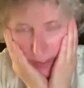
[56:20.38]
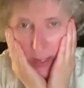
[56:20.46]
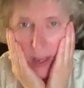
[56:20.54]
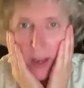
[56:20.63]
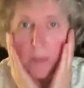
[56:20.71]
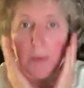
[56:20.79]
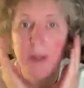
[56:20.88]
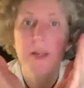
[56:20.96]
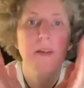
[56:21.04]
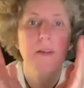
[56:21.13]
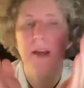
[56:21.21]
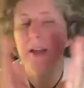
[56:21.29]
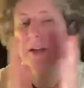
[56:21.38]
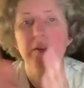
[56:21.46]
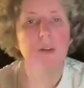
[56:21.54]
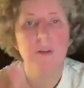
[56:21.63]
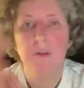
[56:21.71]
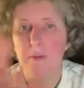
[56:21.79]
And I don't
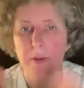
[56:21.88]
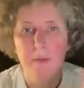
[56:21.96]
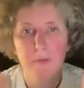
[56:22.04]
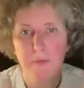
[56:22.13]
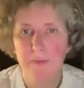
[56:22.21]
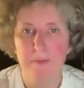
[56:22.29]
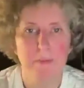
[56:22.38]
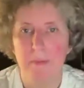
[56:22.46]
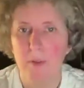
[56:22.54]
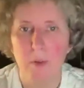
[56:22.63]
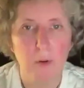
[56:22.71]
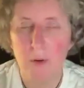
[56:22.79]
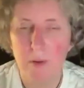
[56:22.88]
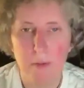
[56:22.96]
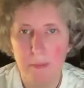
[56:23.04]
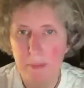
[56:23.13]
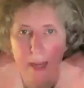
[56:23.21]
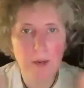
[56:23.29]
know if,
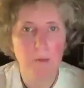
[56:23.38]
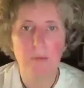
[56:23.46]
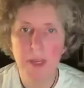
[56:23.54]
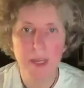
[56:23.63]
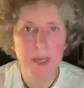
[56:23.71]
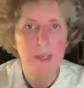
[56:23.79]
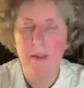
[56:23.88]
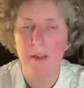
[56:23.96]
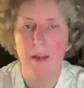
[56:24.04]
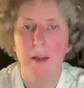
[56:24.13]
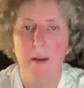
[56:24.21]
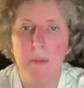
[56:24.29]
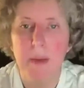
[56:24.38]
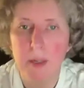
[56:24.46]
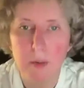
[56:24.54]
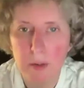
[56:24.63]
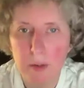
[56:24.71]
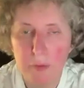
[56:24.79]
by the way, I
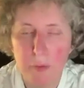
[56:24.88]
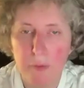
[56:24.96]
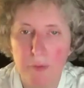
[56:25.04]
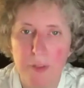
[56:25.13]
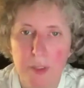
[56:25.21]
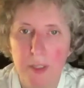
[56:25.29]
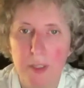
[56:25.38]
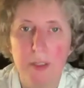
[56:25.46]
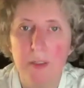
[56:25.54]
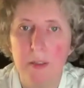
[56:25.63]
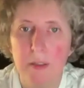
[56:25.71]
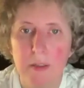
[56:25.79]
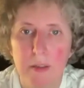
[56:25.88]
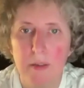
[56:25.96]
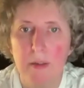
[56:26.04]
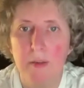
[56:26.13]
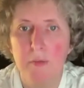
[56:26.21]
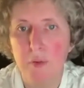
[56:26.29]
don't know if you've seen
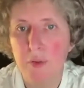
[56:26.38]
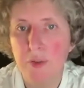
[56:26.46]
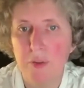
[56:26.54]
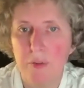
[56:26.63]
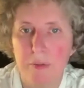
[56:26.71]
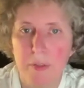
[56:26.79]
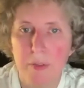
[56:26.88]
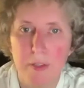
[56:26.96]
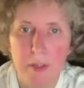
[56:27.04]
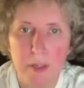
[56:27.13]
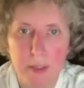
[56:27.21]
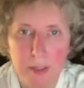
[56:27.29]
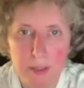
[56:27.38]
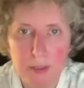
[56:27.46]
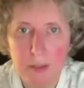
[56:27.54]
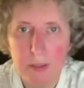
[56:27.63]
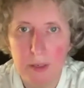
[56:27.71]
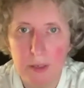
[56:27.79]
the evolutionary
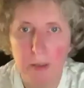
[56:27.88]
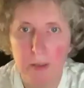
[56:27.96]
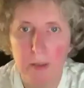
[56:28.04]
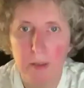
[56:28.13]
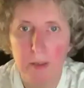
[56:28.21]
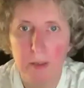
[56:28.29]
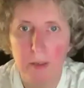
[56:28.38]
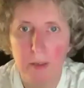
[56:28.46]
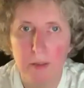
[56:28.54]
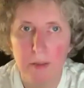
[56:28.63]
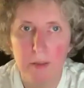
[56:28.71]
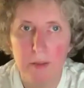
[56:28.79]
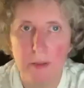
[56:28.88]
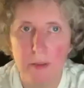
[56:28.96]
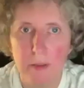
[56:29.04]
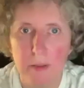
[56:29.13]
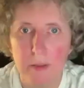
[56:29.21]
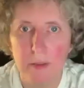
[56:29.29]
studies on
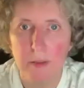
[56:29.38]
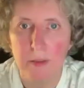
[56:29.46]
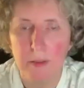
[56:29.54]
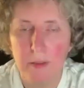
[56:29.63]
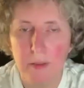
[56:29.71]
the